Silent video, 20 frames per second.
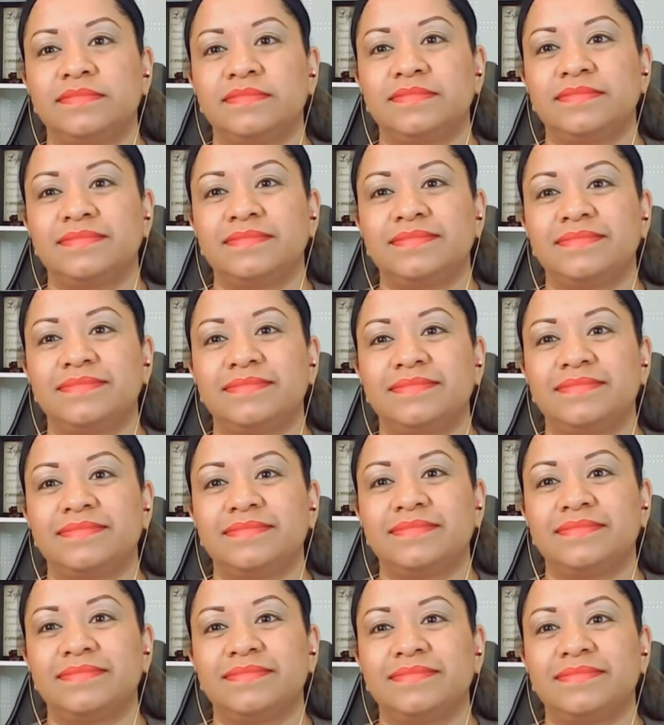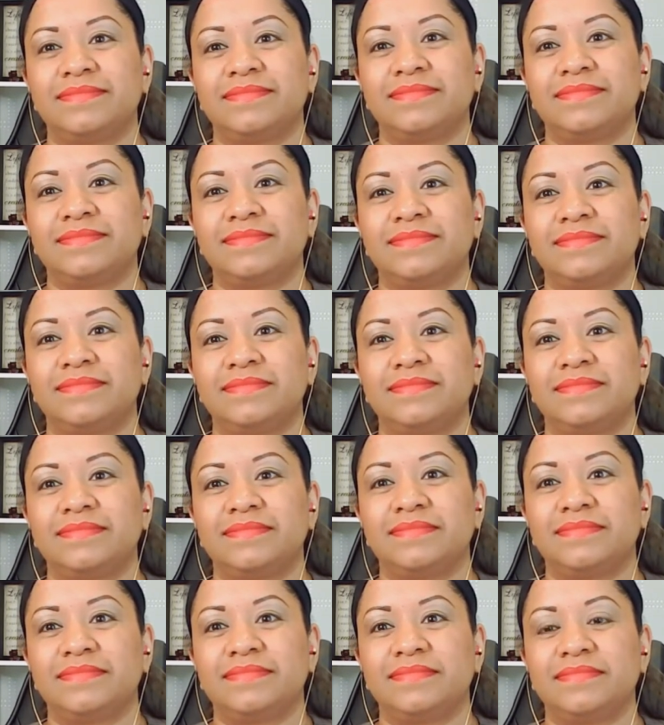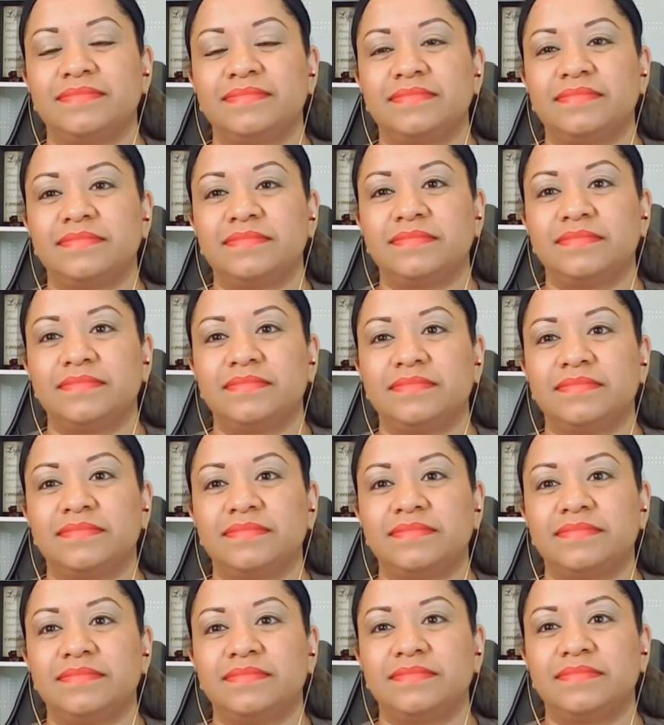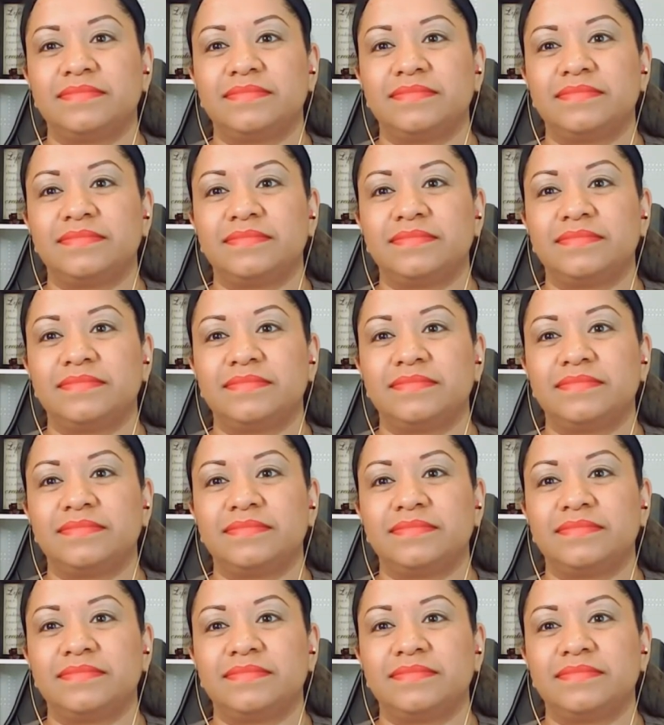(not speaking)